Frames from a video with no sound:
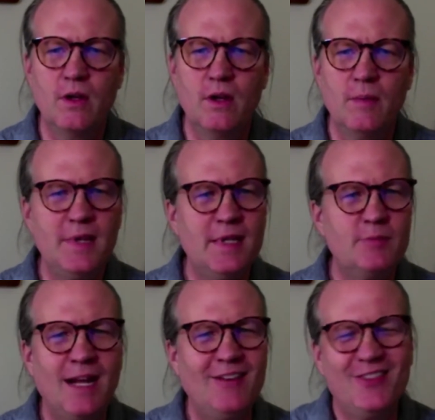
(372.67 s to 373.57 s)
I mean,
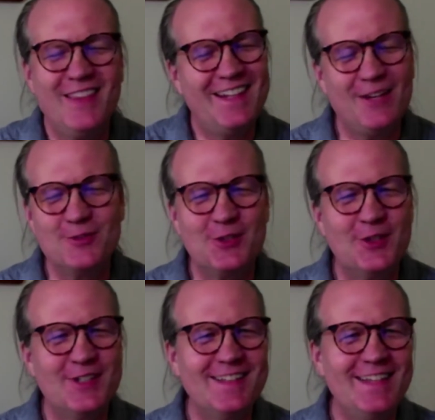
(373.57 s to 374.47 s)
I don't think that was her
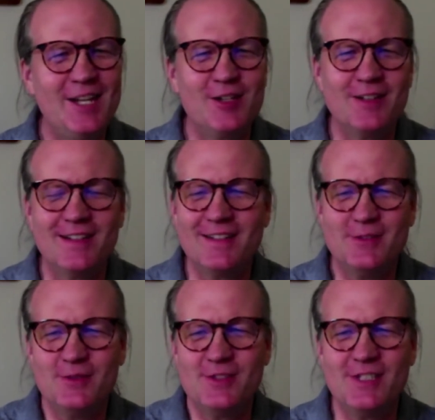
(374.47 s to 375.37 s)
intent.
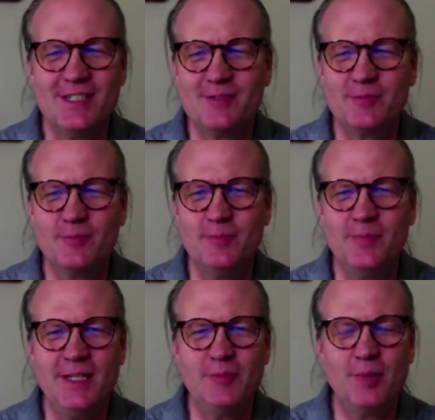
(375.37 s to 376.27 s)
She was just
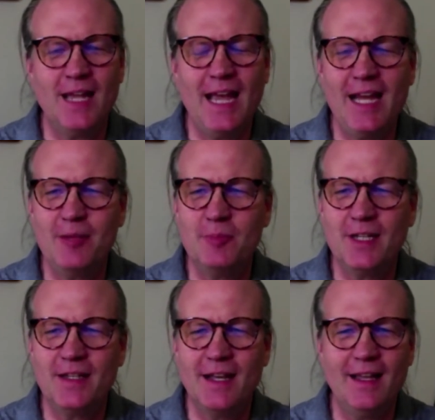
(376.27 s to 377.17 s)
being polite,
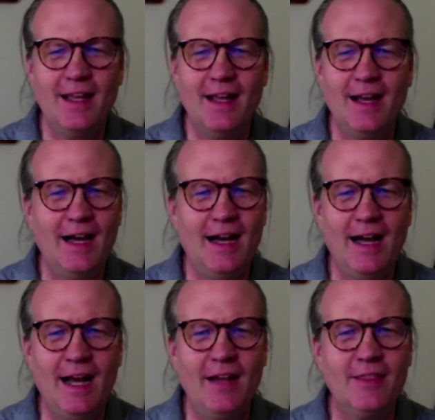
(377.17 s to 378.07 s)
but
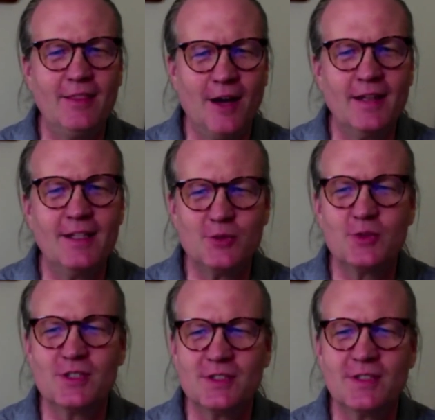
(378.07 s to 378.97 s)
I thought this
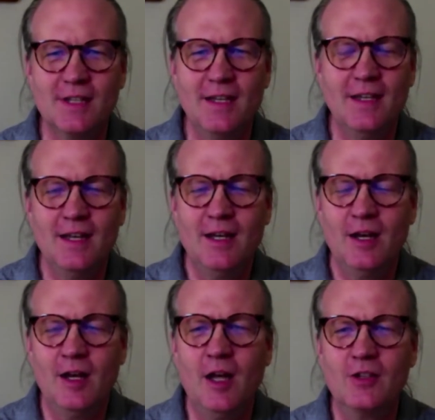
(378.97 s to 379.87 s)
was,
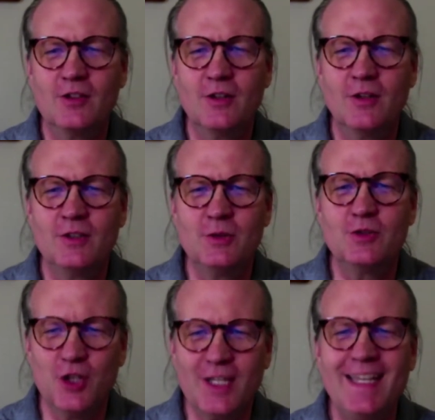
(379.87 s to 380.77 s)
she was
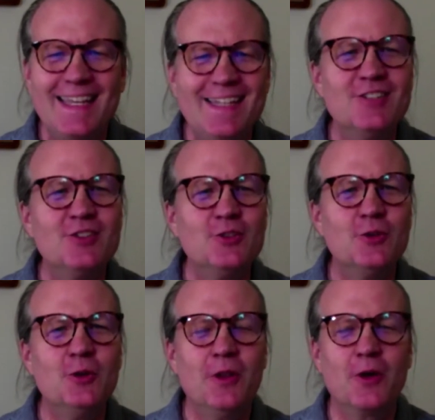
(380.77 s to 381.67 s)
looking
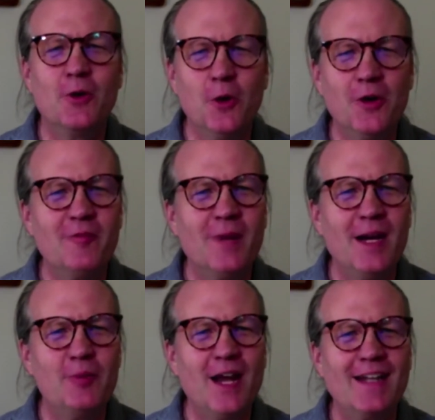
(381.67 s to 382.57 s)
into the core of my
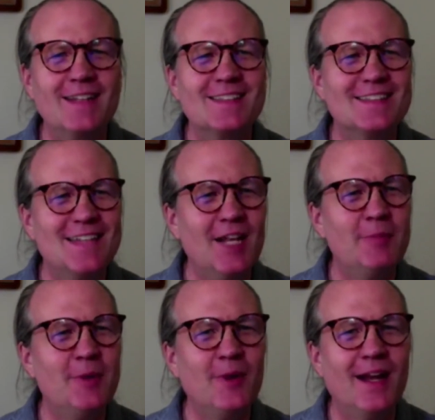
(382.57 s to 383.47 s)
practice and telling
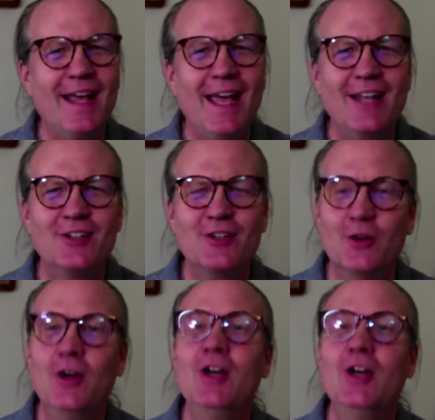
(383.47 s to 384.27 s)
me what I had to do.